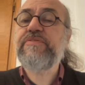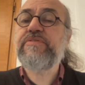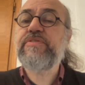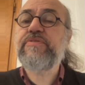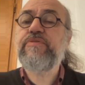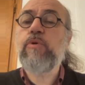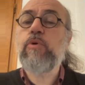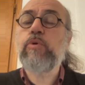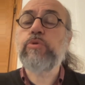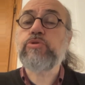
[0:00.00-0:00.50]

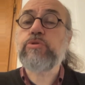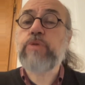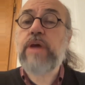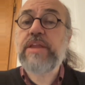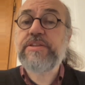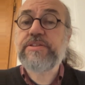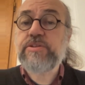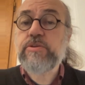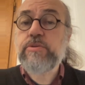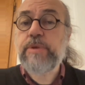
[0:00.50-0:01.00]
for
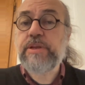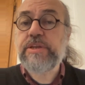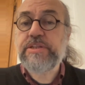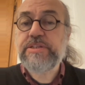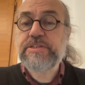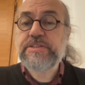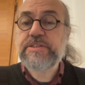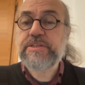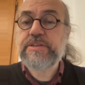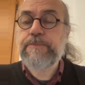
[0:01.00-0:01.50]

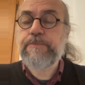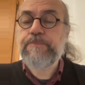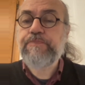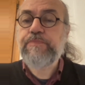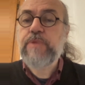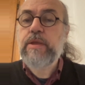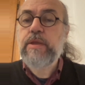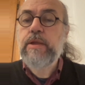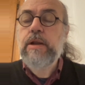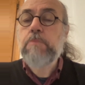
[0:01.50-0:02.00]
transhumanists?
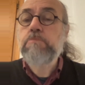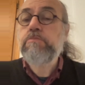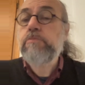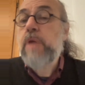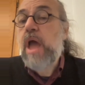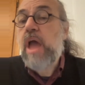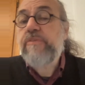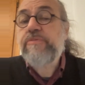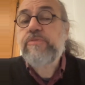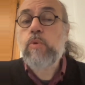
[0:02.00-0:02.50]

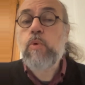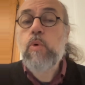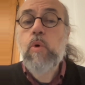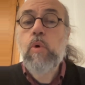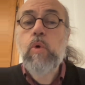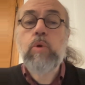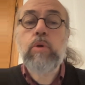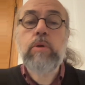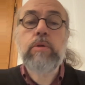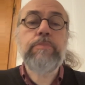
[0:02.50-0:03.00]
After
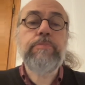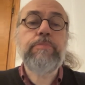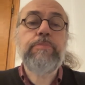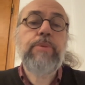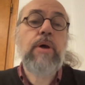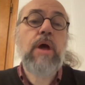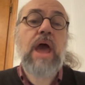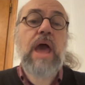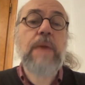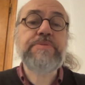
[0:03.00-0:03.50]
all,
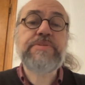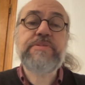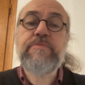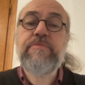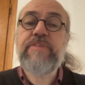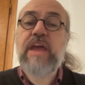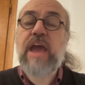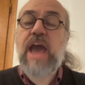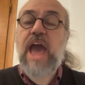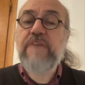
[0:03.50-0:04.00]
perhaps
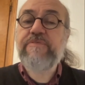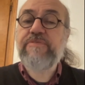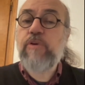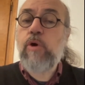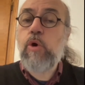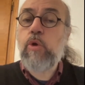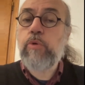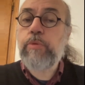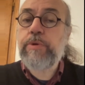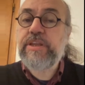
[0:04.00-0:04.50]
they have
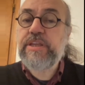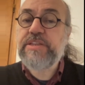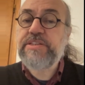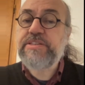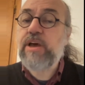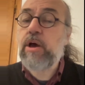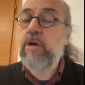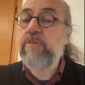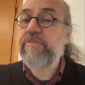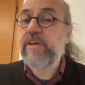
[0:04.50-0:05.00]
already
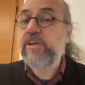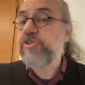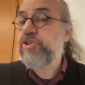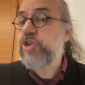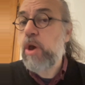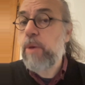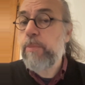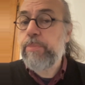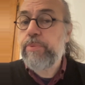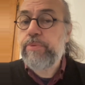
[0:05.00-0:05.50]
done their
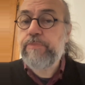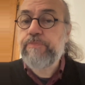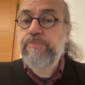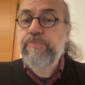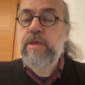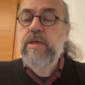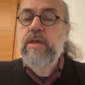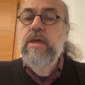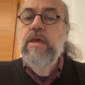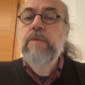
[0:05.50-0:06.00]
job.
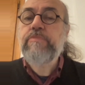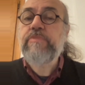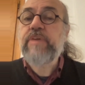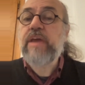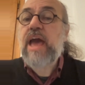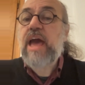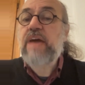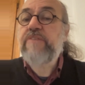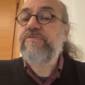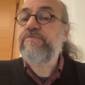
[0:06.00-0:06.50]
They
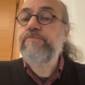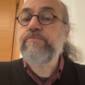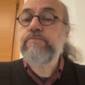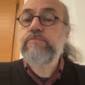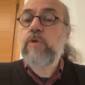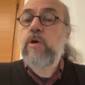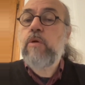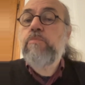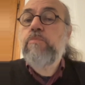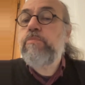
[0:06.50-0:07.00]
have
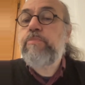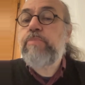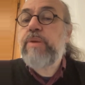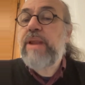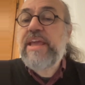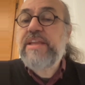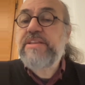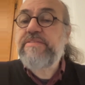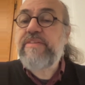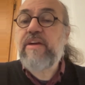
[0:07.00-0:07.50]

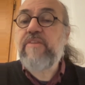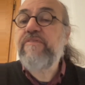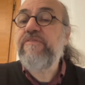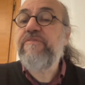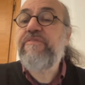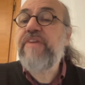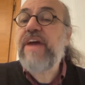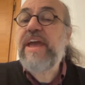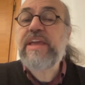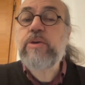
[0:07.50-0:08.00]
played their
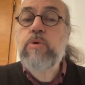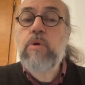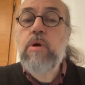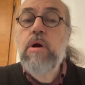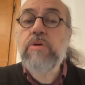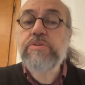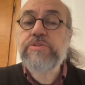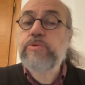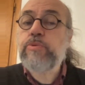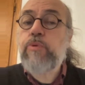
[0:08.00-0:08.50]

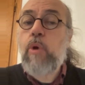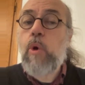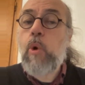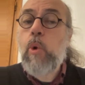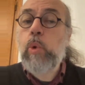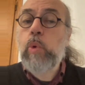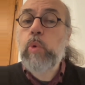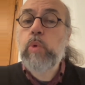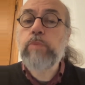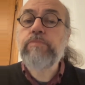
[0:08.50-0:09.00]
vanguard
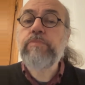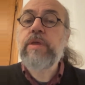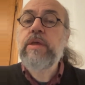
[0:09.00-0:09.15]
role.